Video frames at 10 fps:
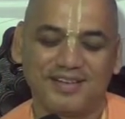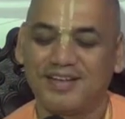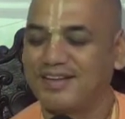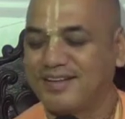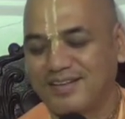
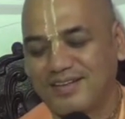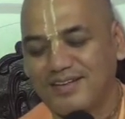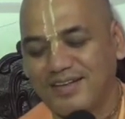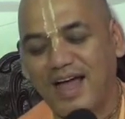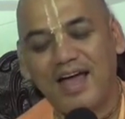uh,
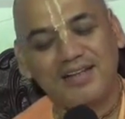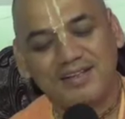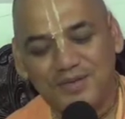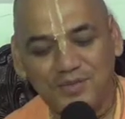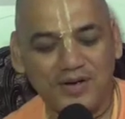
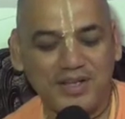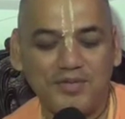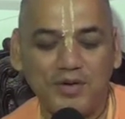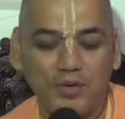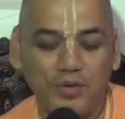and what they
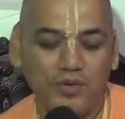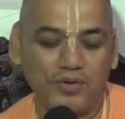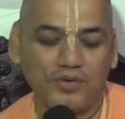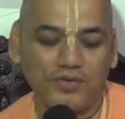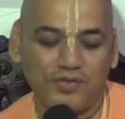will do good
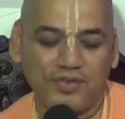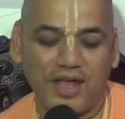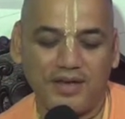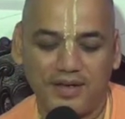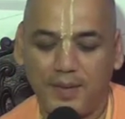to the
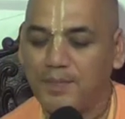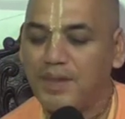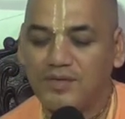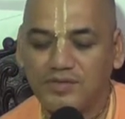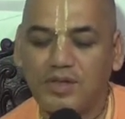society.
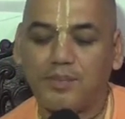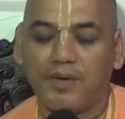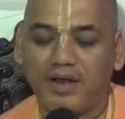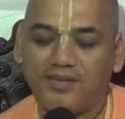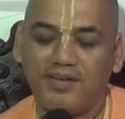So the
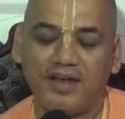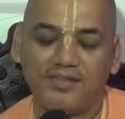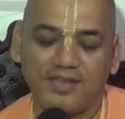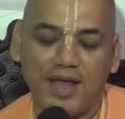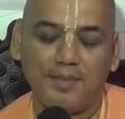protection
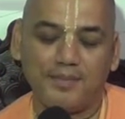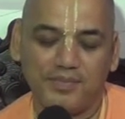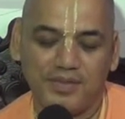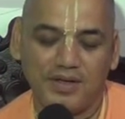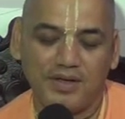has come.
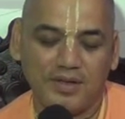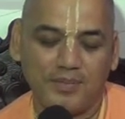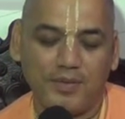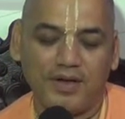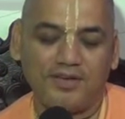The
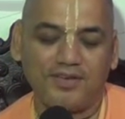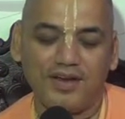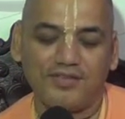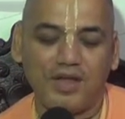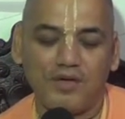protection
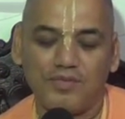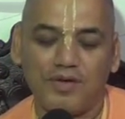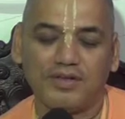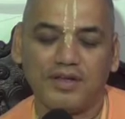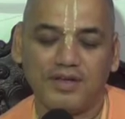has come
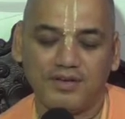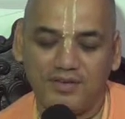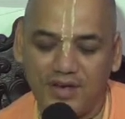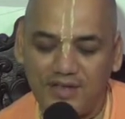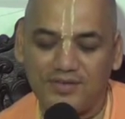for the
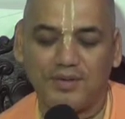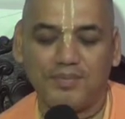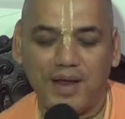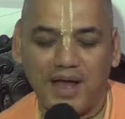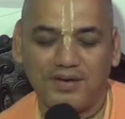trees
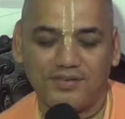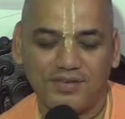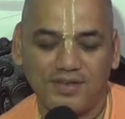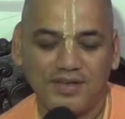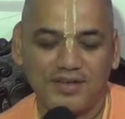and
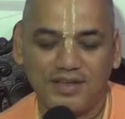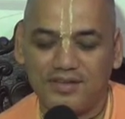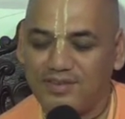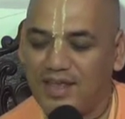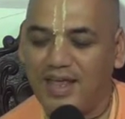plants.
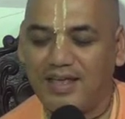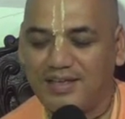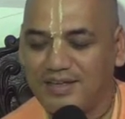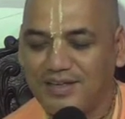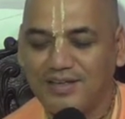They're
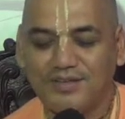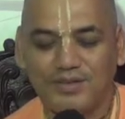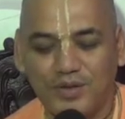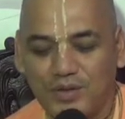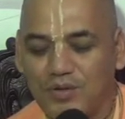saying
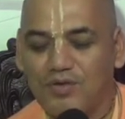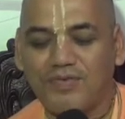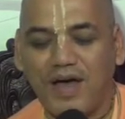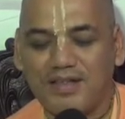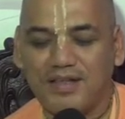that you are
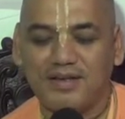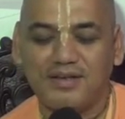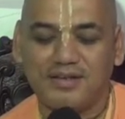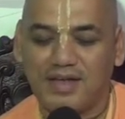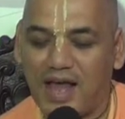
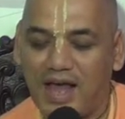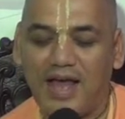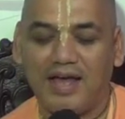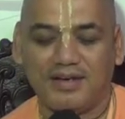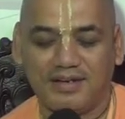father
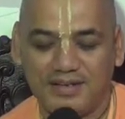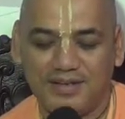and